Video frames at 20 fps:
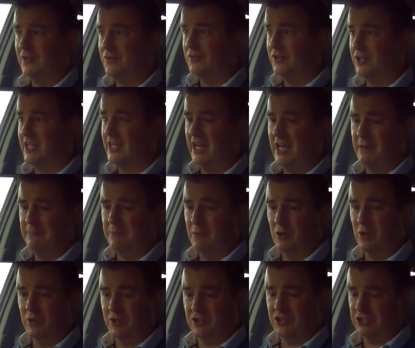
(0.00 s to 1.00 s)
The
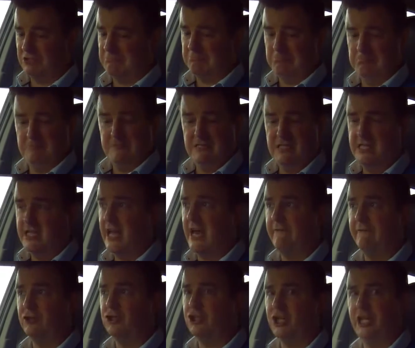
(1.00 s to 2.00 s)
gearbox
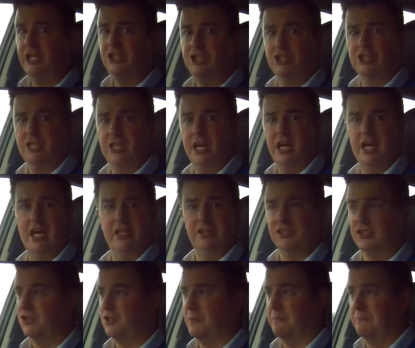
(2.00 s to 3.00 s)
never changes gear because
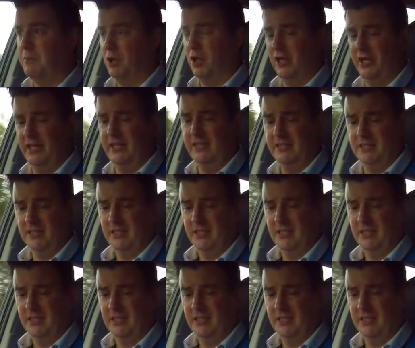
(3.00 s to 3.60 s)
it's on pulleys,